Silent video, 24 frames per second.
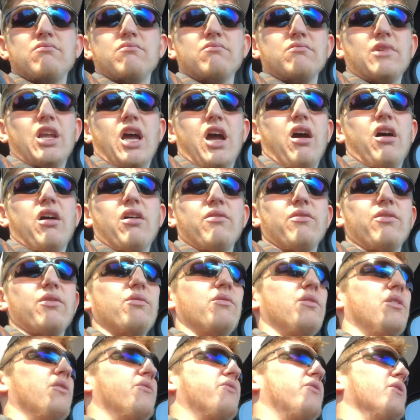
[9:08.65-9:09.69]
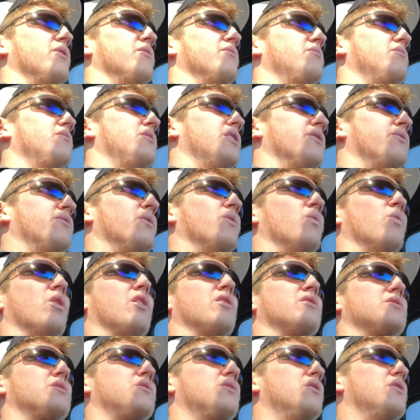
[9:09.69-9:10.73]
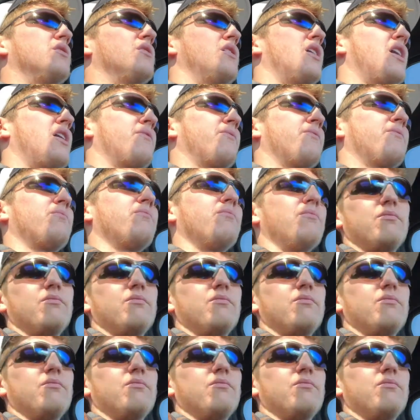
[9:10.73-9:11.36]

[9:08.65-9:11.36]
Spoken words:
Nah, if it works good enough